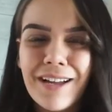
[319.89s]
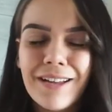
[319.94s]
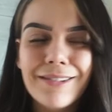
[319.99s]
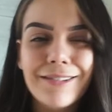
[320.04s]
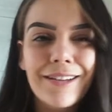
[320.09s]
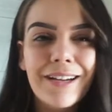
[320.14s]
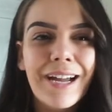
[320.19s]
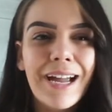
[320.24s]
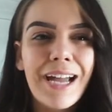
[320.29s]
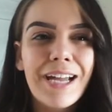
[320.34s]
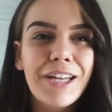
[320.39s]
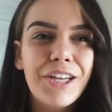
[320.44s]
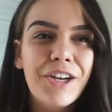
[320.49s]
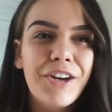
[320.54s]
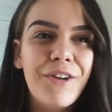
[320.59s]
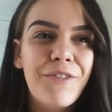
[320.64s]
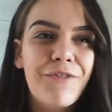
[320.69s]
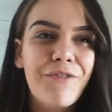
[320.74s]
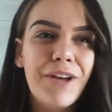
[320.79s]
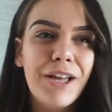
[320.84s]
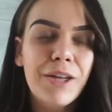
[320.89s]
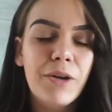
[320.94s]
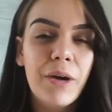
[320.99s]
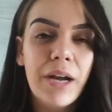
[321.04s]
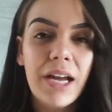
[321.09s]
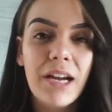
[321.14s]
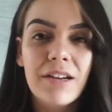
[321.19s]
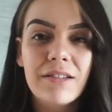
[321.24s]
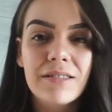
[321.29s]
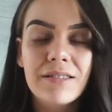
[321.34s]
look at your fellow
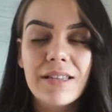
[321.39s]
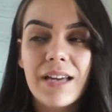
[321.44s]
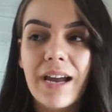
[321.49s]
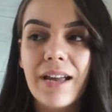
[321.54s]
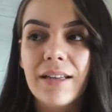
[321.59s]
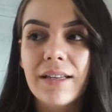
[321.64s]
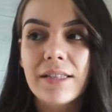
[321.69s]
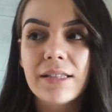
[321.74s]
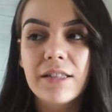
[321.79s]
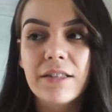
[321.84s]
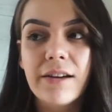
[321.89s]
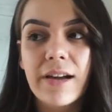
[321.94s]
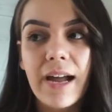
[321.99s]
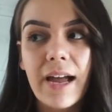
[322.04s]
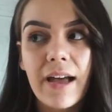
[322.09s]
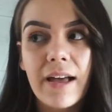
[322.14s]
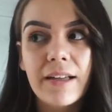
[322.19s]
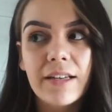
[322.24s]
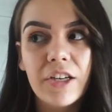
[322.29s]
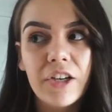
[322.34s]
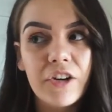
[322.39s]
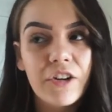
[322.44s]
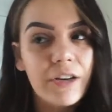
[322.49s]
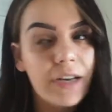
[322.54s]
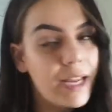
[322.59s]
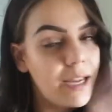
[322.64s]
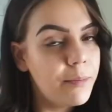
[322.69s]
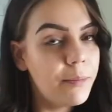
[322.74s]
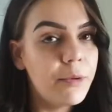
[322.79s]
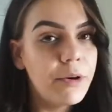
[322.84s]
hairstylists, look at your
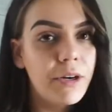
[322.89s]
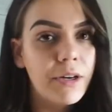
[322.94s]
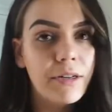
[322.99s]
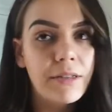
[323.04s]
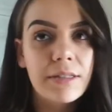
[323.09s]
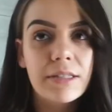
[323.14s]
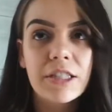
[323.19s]
neighbors,